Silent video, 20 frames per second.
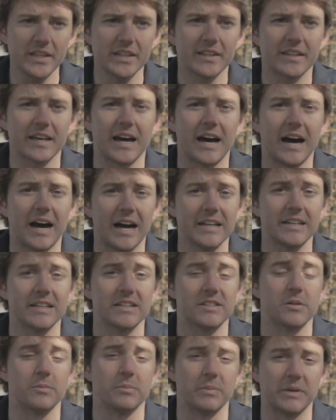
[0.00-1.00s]
that I
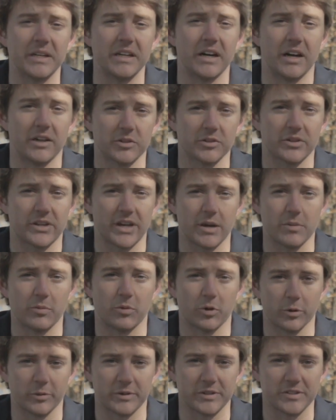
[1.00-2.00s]
need to meet other gay
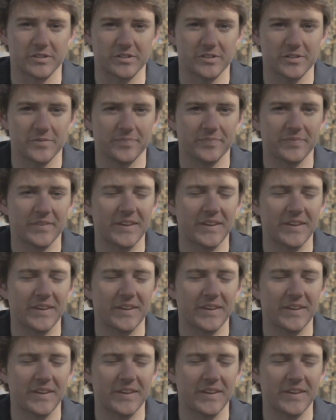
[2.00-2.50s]
Mormons.